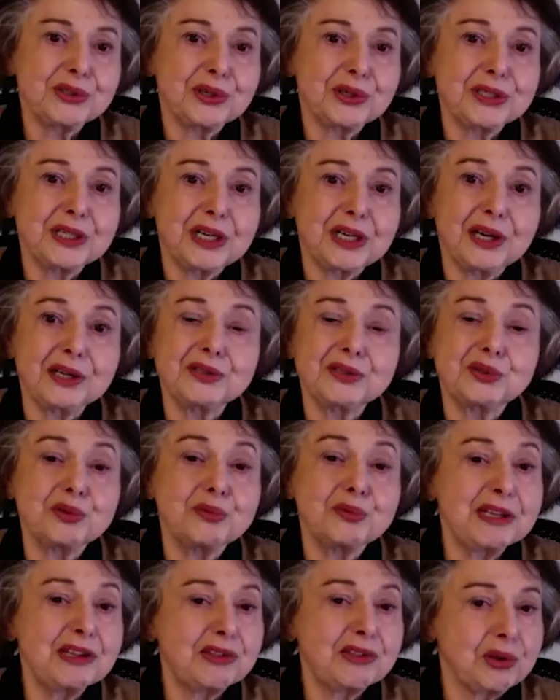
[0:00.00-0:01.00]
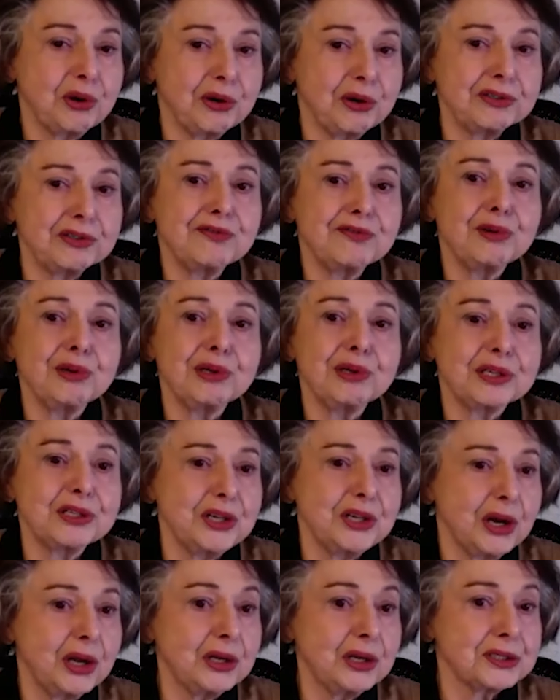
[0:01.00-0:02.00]
turn out to be thoughtful
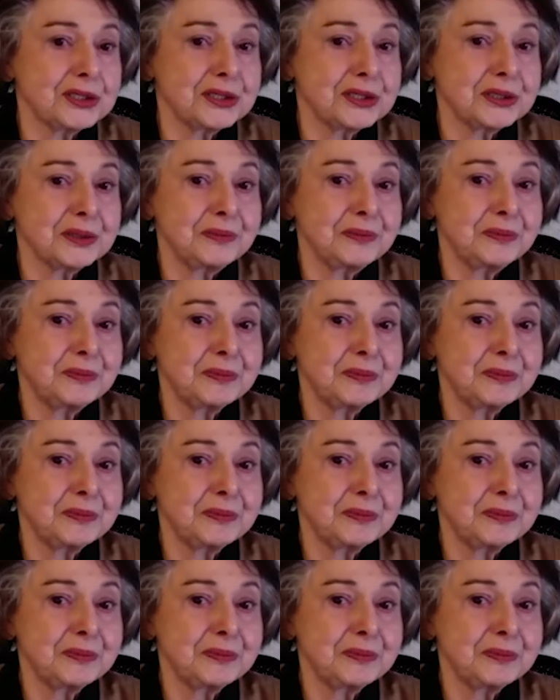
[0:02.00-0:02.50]
adults.